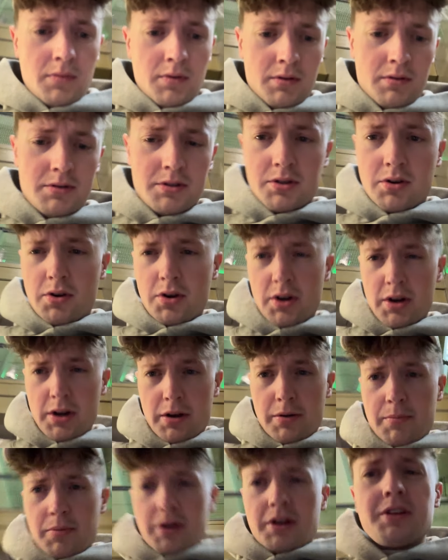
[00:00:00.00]
What's going on,
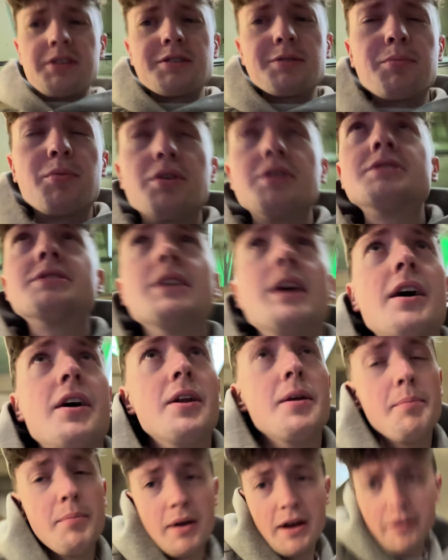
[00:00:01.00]
everybody? It's your boy Scott,
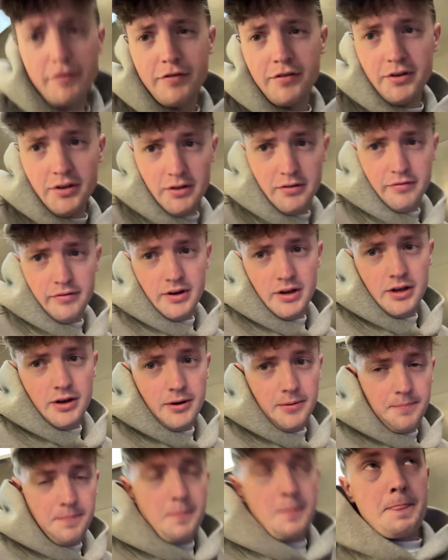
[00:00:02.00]
and I'm back for another
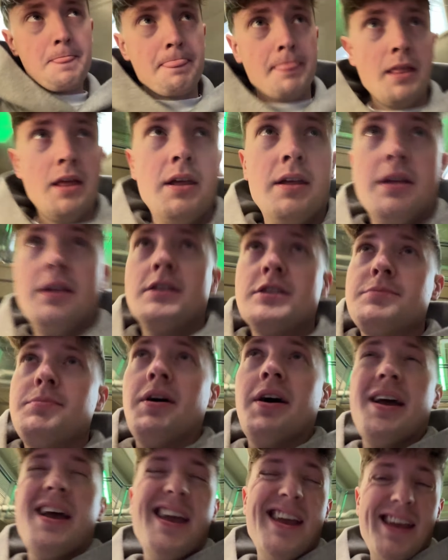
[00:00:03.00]
video. It's
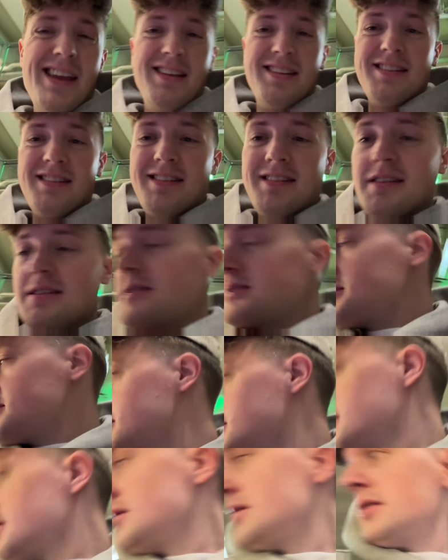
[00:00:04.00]
about eight.
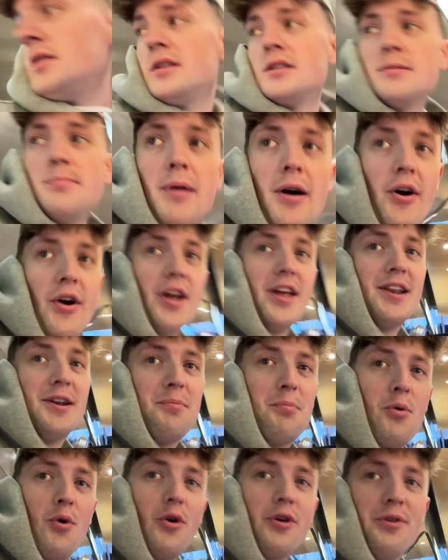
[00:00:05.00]
It's about eight in
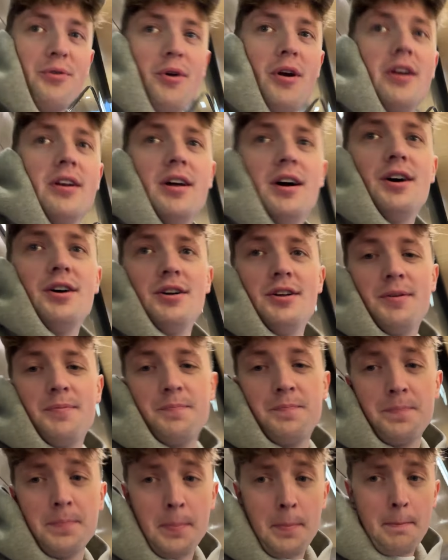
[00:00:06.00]
the morning right now,
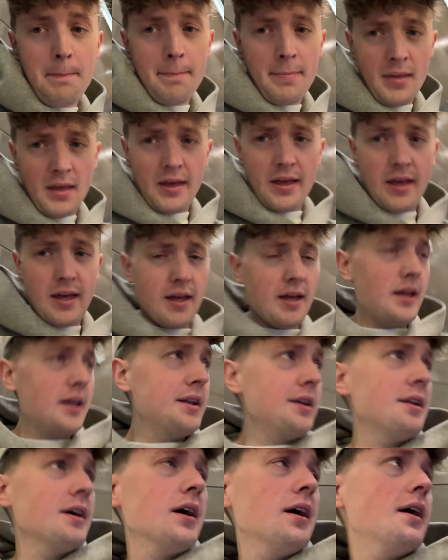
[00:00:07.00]

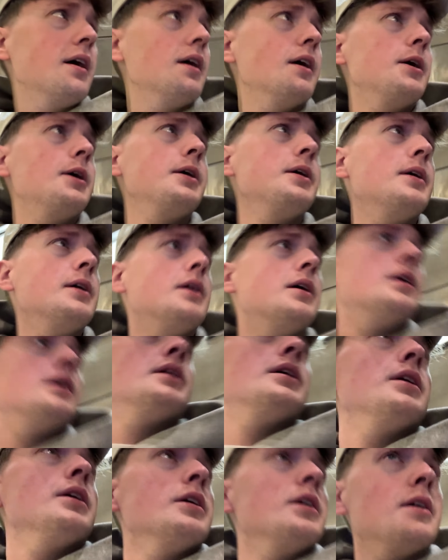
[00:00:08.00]
and uh,
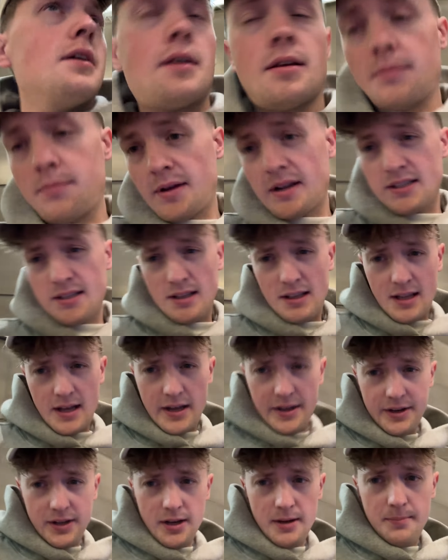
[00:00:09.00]
I'm about to
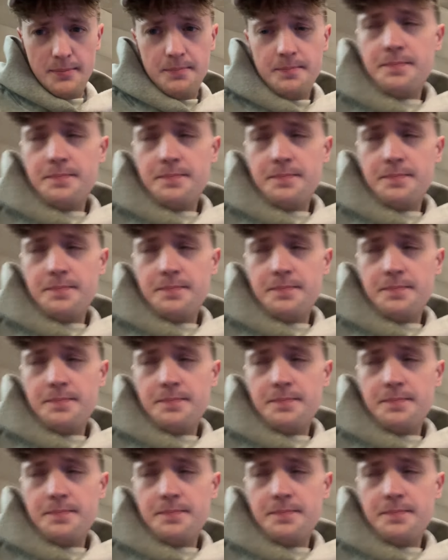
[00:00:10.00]
line up